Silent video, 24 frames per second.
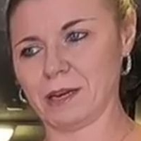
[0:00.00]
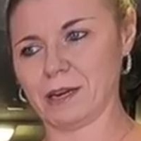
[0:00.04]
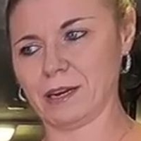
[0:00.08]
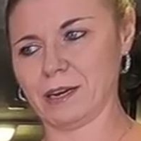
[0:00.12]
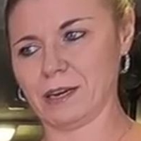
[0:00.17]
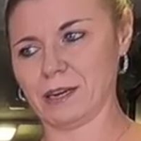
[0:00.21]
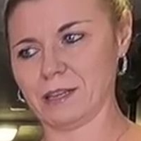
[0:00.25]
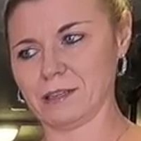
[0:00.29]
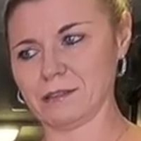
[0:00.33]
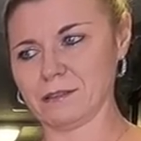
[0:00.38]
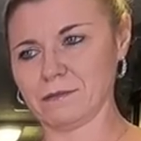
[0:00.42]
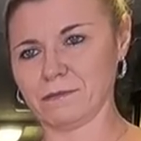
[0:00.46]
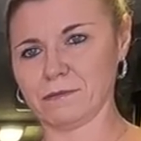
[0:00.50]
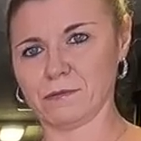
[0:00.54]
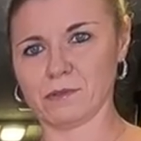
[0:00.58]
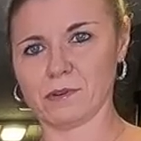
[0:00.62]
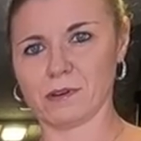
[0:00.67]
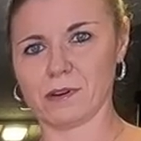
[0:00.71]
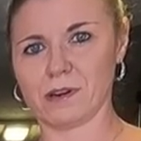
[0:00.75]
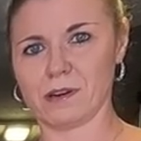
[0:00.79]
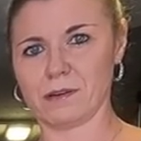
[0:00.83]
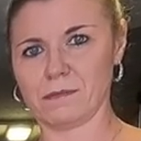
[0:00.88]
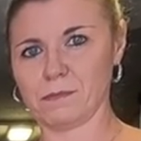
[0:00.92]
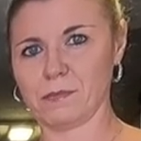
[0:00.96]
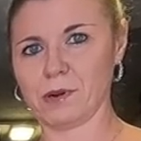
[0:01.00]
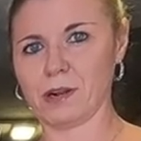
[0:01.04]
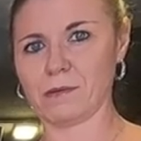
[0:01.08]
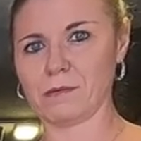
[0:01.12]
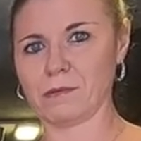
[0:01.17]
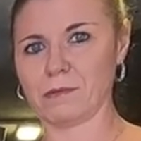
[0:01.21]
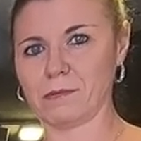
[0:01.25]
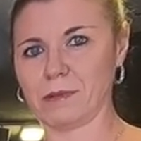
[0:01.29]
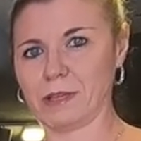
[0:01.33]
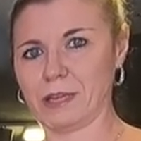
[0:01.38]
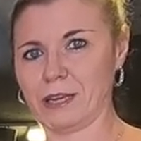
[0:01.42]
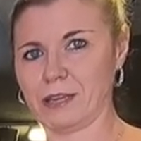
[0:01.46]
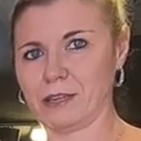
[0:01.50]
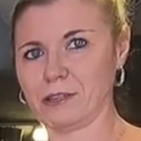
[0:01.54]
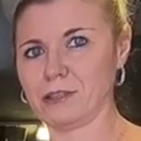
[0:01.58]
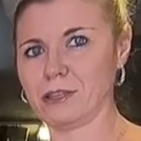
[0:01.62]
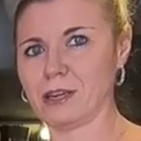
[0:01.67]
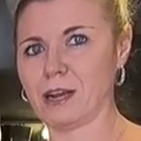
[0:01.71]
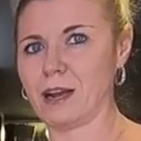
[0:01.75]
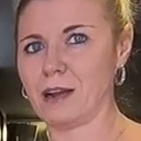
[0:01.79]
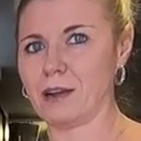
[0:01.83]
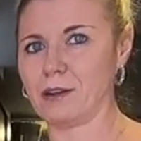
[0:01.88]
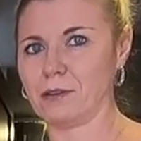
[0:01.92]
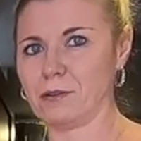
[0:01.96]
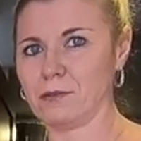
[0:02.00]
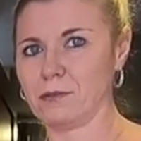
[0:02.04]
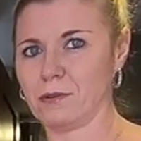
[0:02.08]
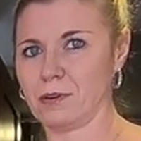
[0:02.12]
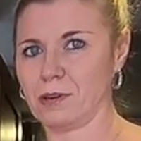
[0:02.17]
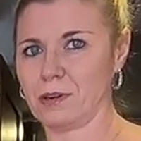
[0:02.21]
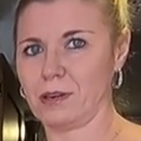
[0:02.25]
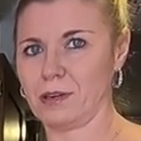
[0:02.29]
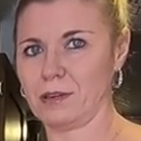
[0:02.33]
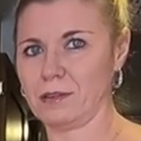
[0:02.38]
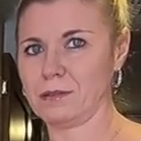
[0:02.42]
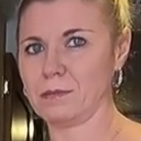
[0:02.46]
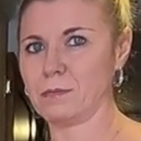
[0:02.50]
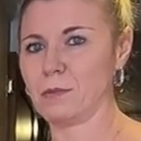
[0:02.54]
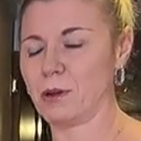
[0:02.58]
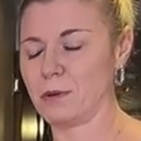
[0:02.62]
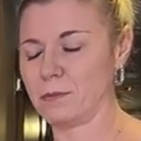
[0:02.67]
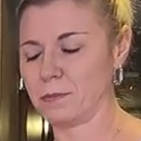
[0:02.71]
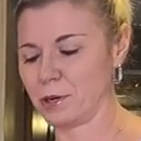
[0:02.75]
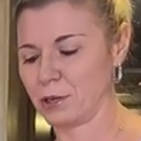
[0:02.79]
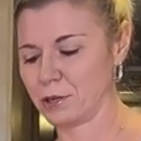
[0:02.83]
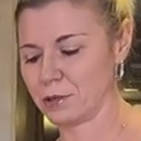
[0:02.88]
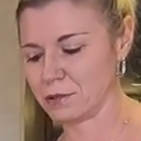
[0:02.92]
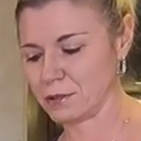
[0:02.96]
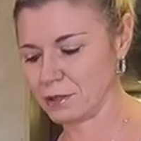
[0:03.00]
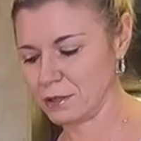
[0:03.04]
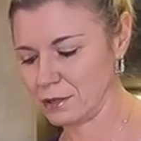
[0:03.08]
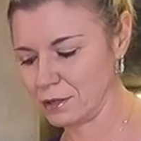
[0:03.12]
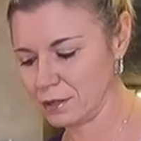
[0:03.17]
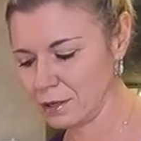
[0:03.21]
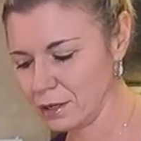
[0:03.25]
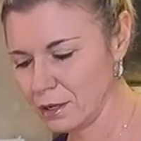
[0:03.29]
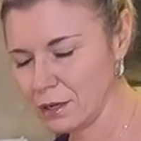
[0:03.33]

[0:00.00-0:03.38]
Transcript: but it is for probably a child or a small person.